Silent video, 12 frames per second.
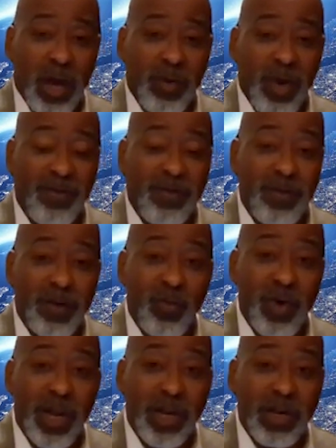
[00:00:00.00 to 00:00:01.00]
and we have to
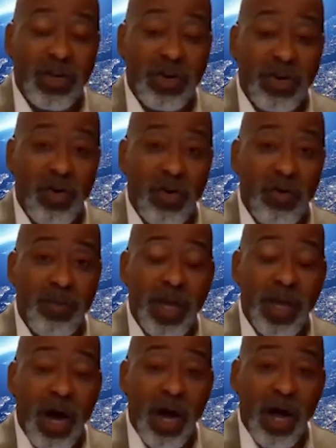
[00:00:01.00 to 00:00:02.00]
be willing to go
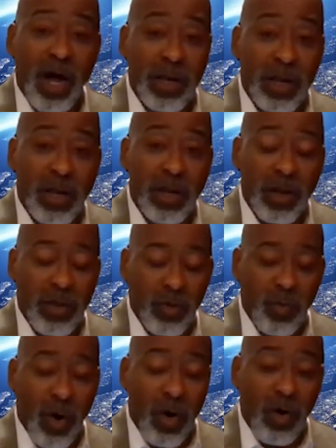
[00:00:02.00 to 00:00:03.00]
beyond
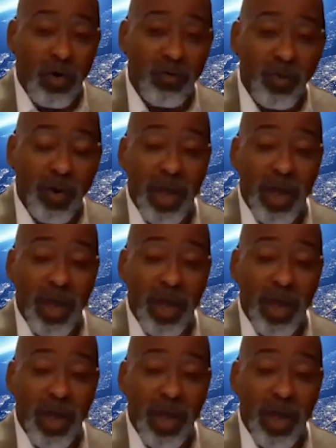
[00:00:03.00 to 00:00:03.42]
the walls.